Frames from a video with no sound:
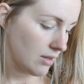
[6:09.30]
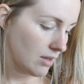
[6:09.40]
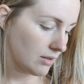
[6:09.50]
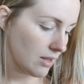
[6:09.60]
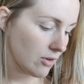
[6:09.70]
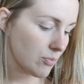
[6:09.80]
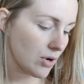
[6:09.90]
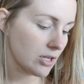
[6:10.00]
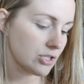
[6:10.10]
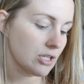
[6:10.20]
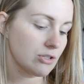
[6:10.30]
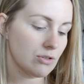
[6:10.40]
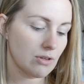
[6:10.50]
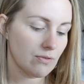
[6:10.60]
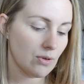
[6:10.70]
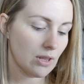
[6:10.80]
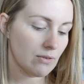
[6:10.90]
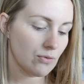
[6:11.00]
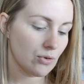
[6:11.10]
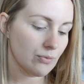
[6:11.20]
another brush and do the
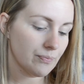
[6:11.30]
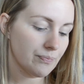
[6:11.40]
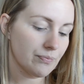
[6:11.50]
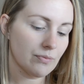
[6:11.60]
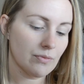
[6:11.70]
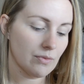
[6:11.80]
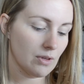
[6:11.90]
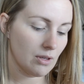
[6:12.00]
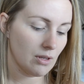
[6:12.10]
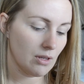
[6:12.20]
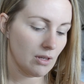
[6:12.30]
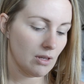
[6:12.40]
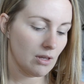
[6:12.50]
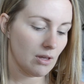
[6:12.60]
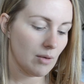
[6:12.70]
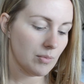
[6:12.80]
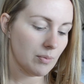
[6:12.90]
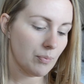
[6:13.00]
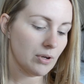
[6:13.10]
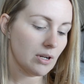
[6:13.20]
Voulez-Vous. I'm going
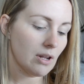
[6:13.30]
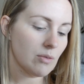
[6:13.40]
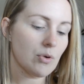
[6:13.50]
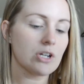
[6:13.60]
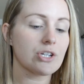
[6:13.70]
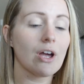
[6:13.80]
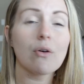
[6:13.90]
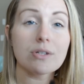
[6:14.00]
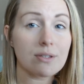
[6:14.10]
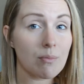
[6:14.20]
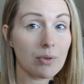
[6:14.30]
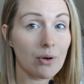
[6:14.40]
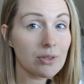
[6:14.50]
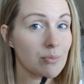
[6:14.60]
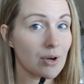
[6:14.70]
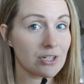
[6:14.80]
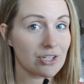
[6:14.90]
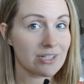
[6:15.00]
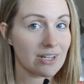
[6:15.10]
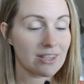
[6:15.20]
to put it on the brush. I always blow on the brush
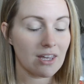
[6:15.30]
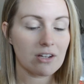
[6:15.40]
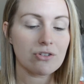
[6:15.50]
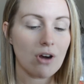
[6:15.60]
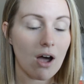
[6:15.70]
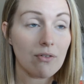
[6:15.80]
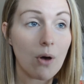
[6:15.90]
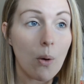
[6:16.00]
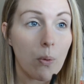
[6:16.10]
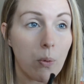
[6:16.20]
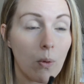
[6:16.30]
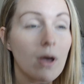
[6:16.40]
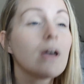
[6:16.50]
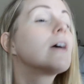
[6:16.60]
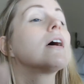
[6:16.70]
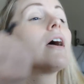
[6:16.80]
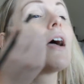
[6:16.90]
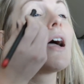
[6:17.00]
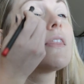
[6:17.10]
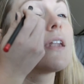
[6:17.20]
just to get the extra off.
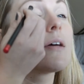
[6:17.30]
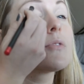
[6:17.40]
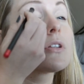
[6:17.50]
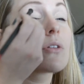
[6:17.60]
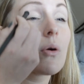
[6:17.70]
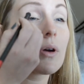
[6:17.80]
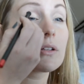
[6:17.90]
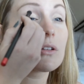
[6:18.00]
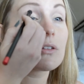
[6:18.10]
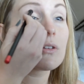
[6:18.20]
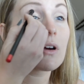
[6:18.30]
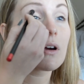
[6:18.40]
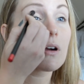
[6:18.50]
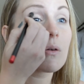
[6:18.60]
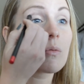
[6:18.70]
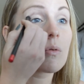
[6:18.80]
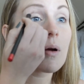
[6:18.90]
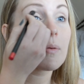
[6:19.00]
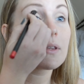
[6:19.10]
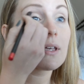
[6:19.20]
And then I'm just going to start
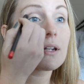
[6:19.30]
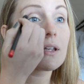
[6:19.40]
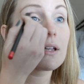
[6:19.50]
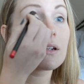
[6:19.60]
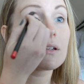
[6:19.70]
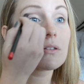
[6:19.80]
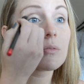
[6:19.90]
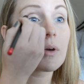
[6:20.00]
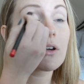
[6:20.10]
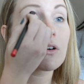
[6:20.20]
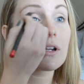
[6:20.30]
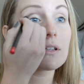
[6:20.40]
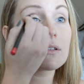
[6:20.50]
rubbing that in to my crease.